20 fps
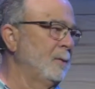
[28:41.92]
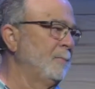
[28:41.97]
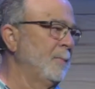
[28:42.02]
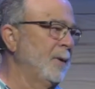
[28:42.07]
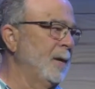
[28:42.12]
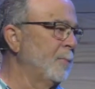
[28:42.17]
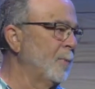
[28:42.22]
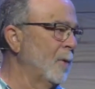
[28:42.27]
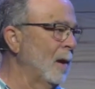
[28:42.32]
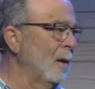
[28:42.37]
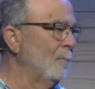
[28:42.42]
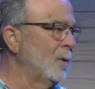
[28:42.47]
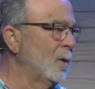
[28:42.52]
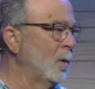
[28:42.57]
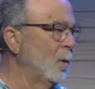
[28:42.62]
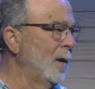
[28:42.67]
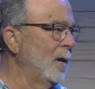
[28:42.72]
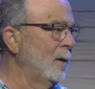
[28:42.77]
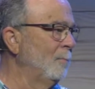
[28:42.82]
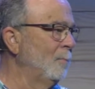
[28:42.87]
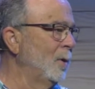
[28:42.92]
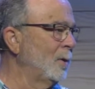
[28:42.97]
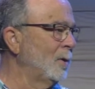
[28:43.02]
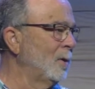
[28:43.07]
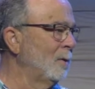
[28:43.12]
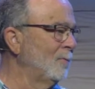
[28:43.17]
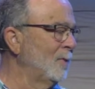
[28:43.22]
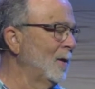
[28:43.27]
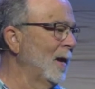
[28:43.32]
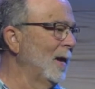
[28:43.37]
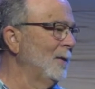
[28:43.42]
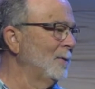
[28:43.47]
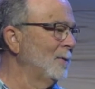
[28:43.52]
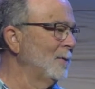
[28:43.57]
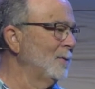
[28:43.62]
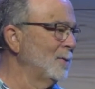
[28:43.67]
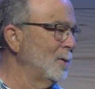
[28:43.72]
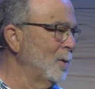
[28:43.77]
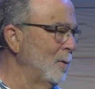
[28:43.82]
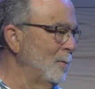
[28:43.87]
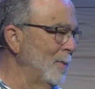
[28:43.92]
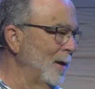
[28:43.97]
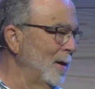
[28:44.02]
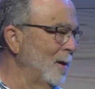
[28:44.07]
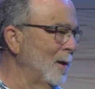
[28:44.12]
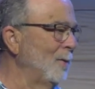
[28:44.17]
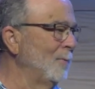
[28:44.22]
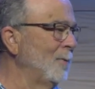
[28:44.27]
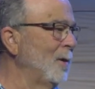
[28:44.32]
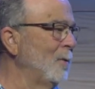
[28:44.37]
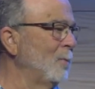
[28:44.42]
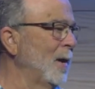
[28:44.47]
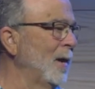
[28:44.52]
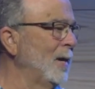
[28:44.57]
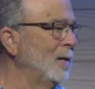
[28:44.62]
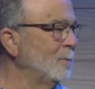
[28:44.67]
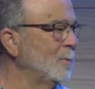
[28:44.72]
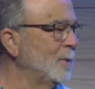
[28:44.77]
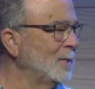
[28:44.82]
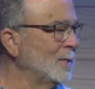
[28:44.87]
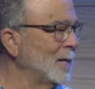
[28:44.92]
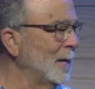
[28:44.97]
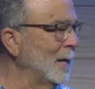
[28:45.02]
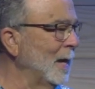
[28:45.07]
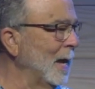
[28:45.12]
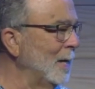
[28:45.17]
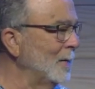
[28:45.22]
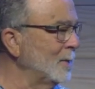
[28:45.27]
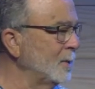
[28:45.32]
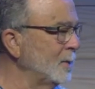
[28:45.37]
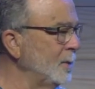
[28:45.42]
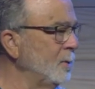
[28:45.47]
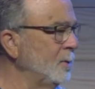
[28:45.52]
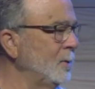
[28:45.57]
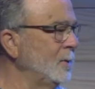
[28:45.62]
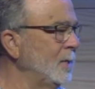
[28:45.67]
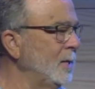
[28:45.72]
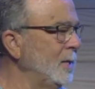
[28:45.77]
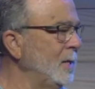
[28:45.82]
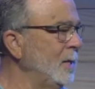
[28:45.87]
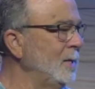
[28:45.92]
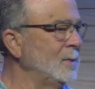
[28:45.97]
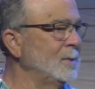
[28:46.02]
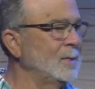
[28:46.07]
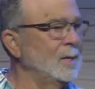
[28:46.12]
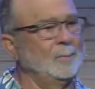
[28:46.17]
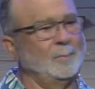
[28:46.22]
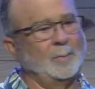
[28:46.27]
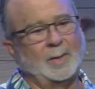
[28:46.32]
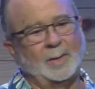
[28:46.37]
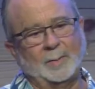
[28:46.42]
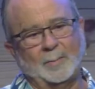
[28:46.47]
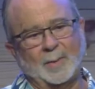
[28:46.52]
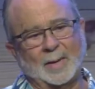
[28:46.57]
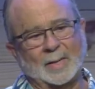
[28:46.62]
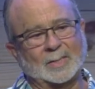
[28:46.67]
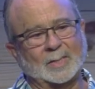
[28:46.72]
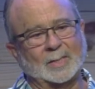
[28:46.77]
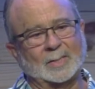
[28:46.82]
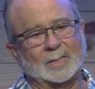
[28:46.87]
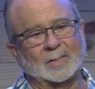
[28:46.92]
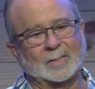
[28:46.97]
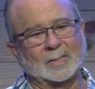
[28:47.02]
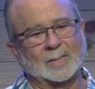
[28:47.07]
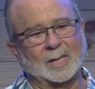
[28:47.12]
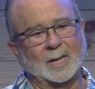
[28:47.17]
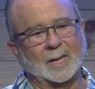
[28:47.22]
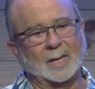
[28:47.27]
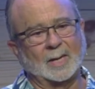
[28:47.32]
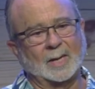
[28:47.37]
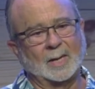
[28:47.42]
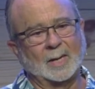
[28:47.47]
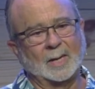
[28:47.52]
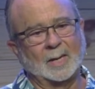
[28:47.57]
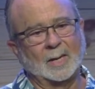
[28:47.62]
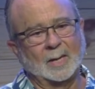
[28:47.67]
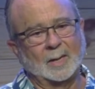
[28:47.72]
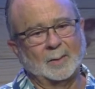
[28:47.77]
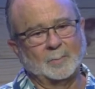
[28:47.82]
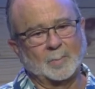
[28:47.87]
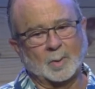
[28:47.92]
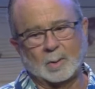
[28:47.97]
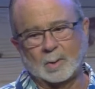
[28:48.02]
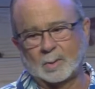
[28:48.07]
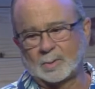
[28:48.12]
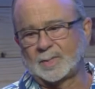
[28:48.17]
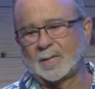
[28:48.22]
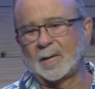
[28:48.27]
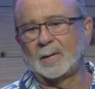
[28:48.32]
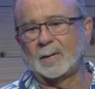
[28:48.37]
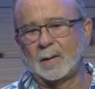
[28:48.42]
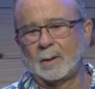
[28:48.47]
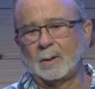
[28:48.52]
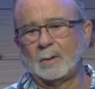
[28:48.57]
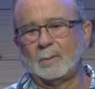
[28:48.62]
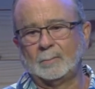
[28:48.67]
be a problem. Go ahead and book your flights. And so he made all the arrangements, and last Tuesday, he sent me the message that said, parole said no.